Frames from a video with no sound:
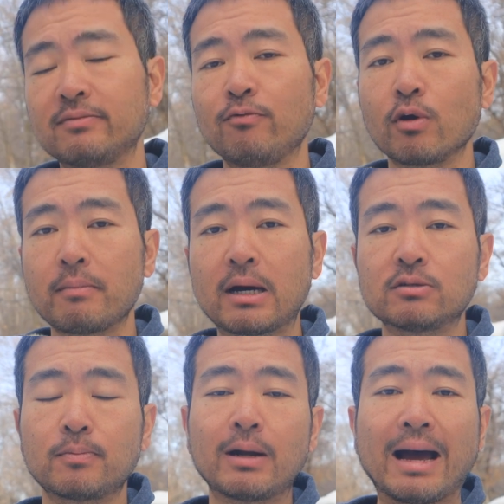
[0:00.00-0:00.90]
40 miles
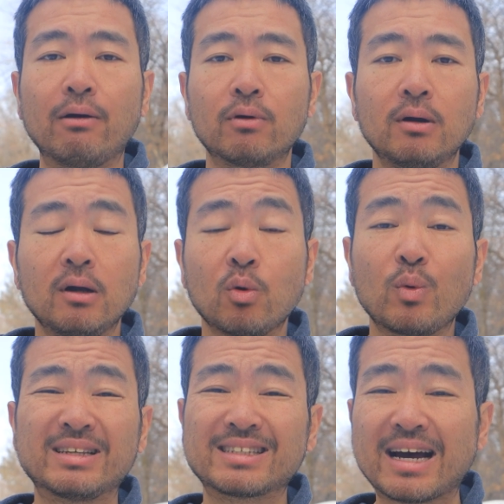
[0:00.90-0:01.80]
per hour
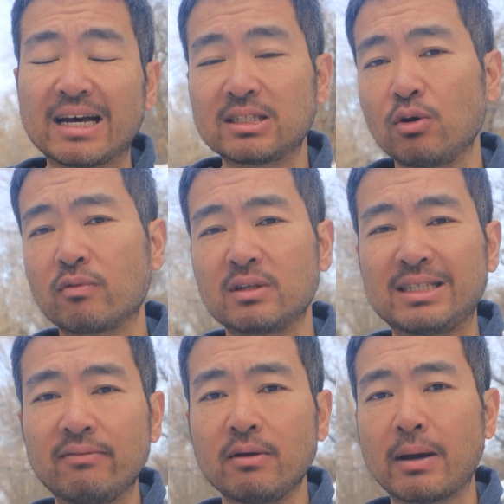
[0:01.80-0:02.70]
with gusts over
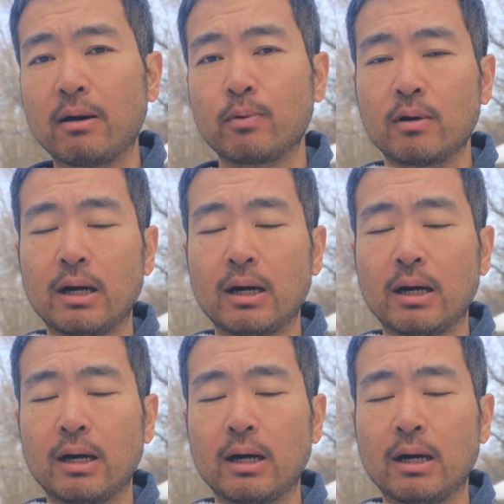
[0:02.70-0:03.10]
70 miles per